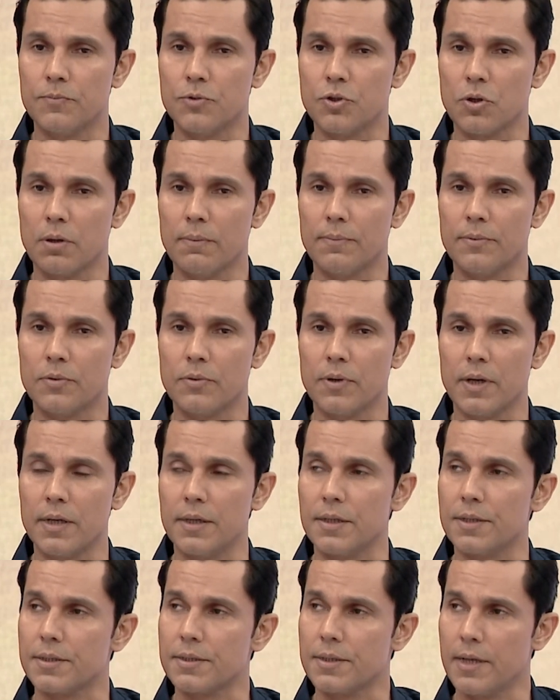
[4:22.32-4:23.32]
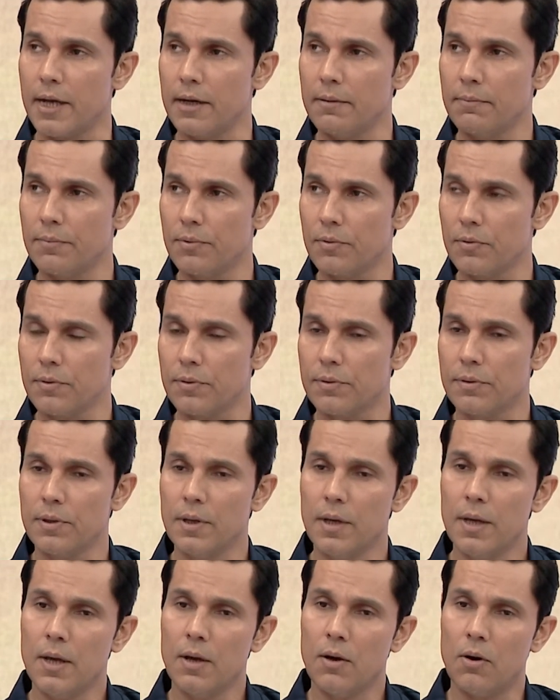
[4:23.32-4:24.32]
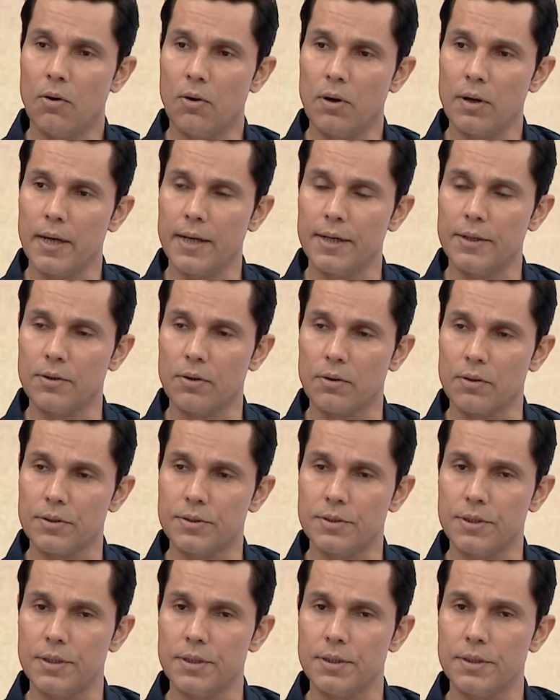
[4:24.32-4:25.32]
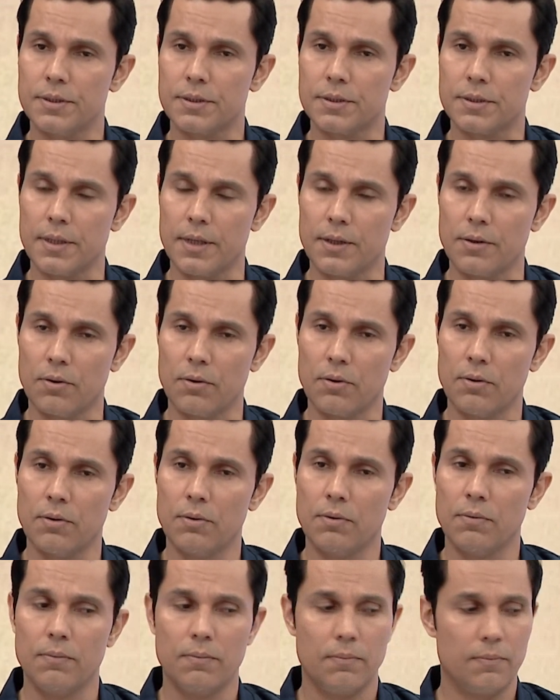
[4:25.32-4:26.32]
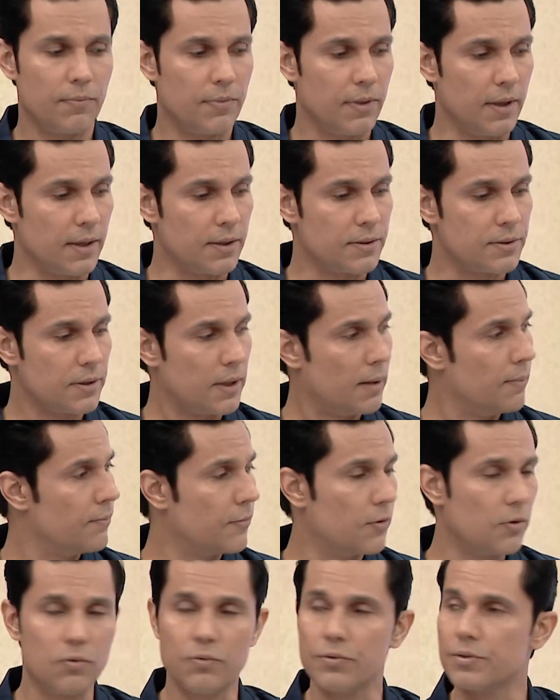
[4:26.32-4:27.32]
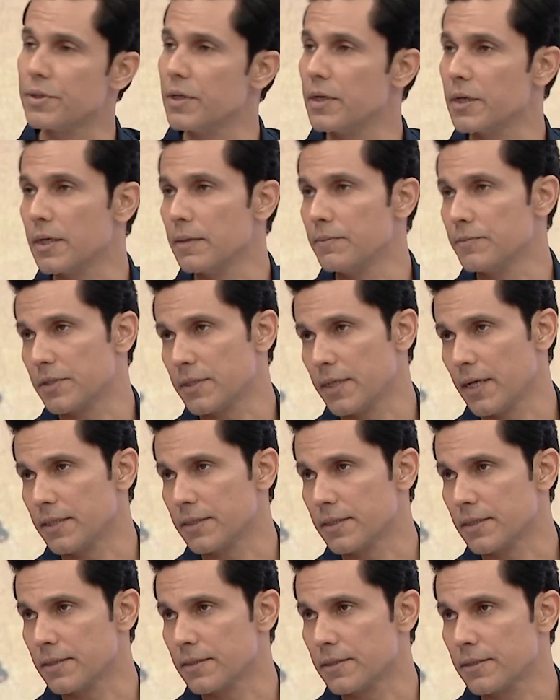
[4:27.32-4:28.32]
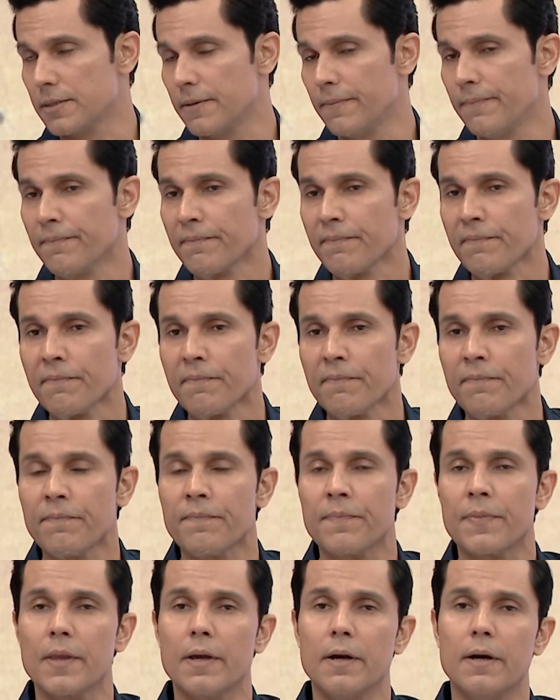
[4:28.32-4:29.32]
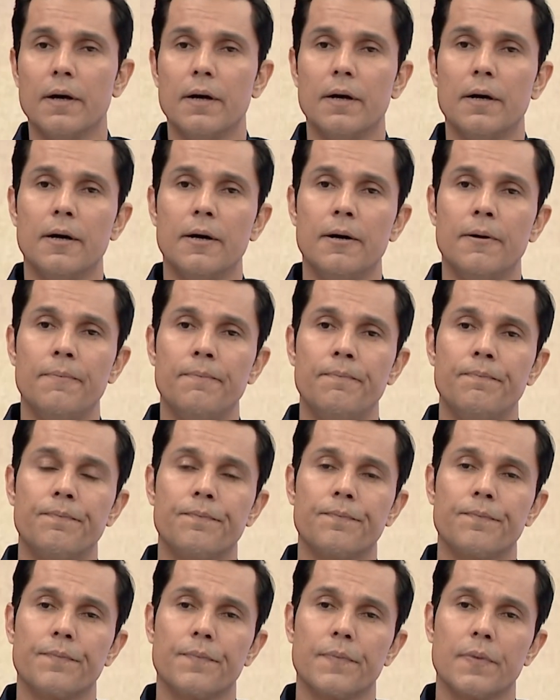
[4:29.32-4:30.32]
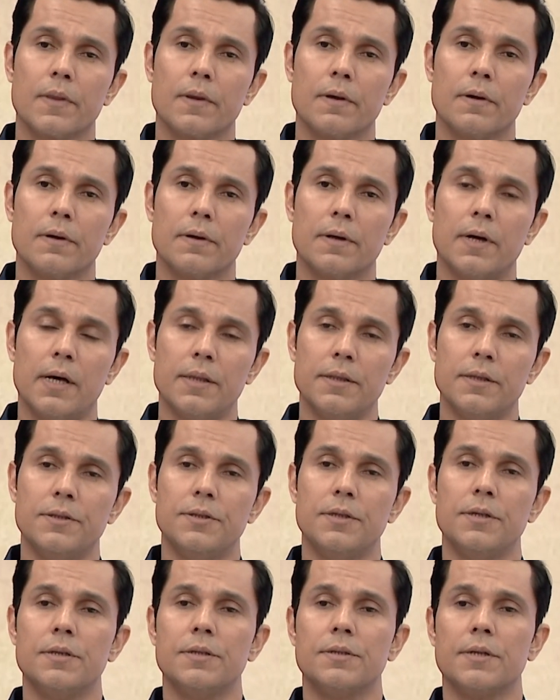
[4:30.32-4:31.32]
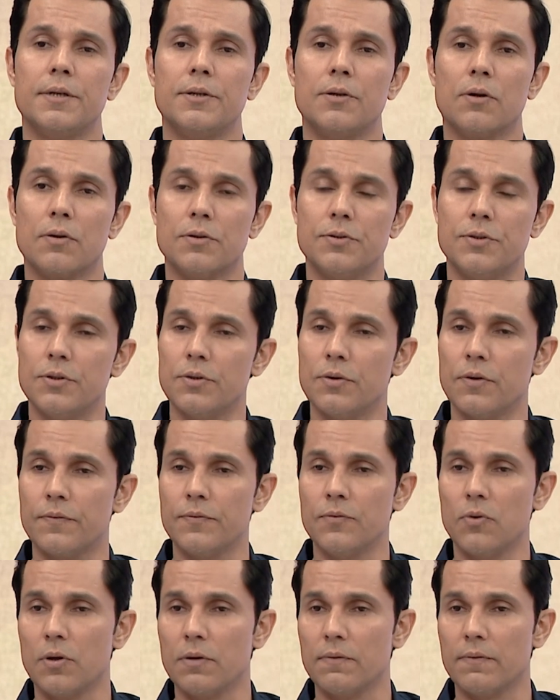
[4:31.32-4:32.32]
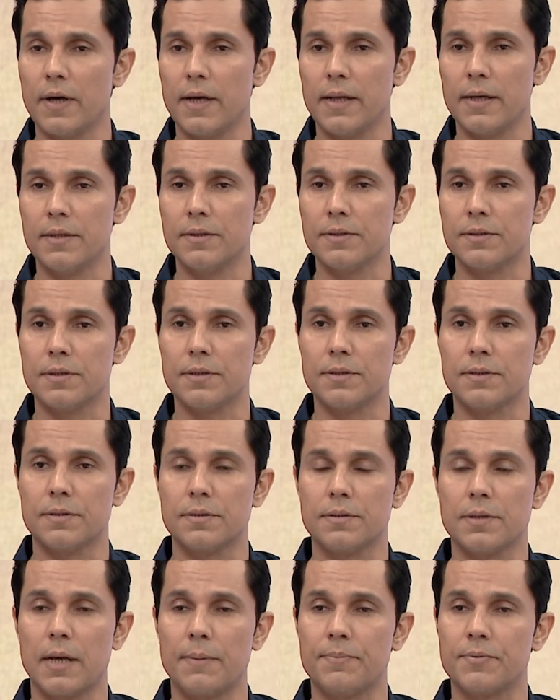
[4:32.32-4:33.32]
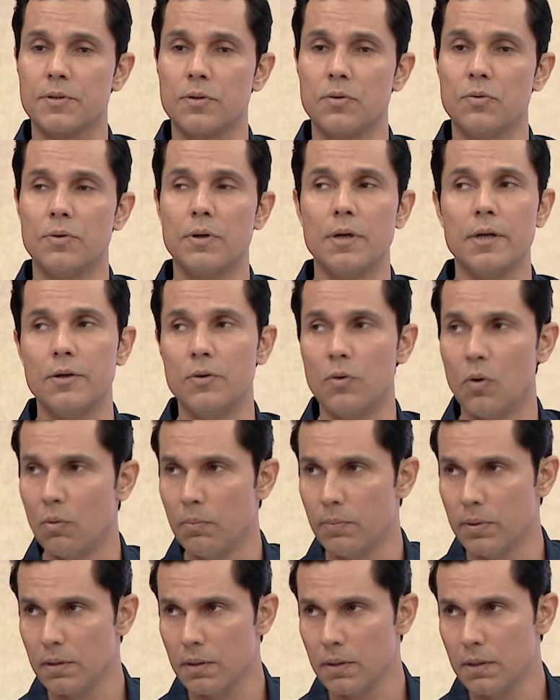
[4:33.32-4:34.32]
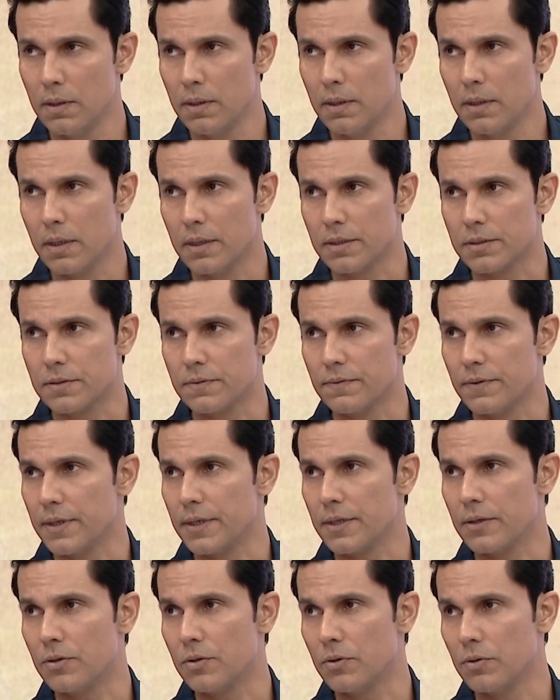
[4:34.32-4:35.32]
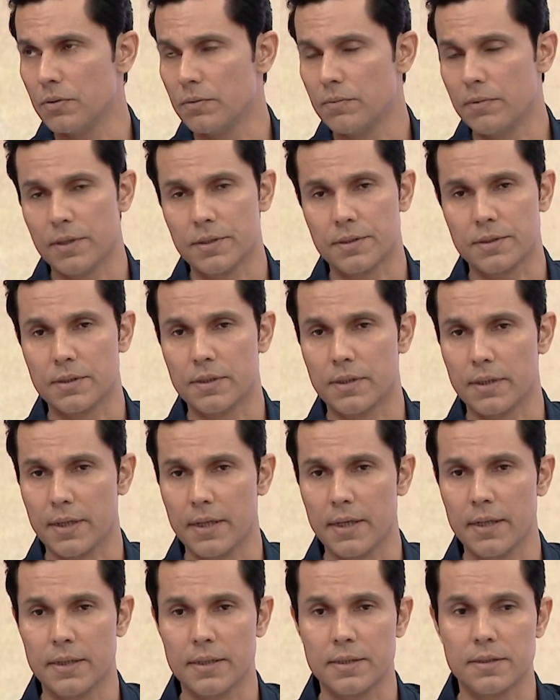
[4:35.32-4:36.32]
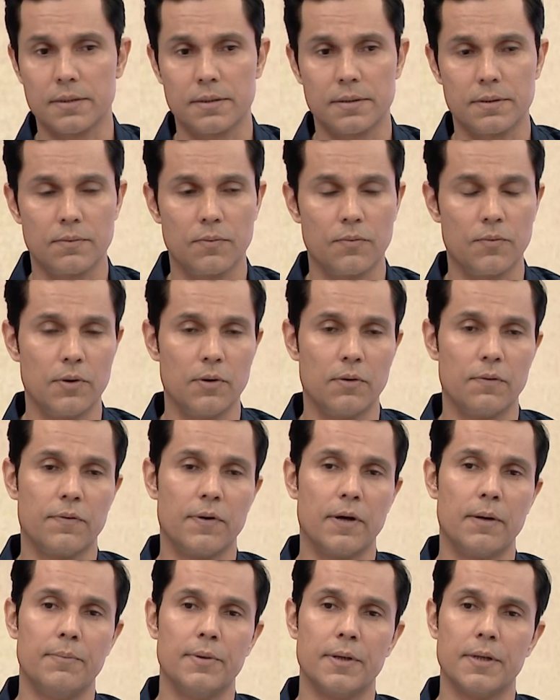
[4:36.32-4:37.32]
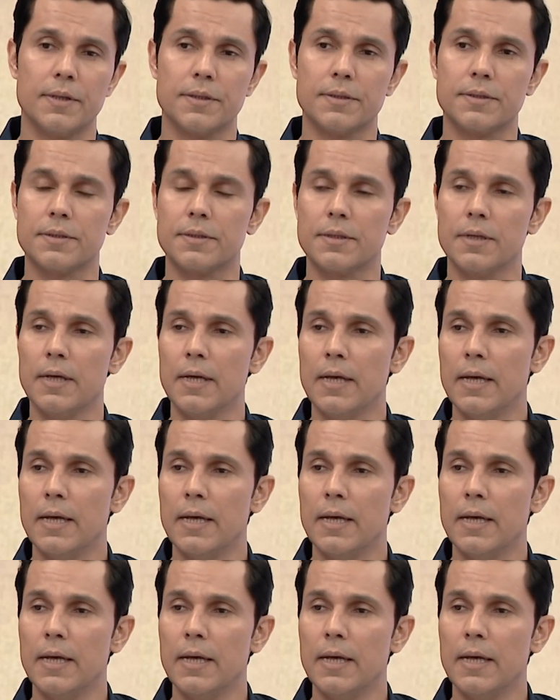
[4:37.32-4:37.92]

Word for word: job to understand both. All ideologies and all things come through circumstances. Mm. Um, Gandhiji's ideology of non-violence is absolutely noble. It's very good. It's great. It's one of our biggest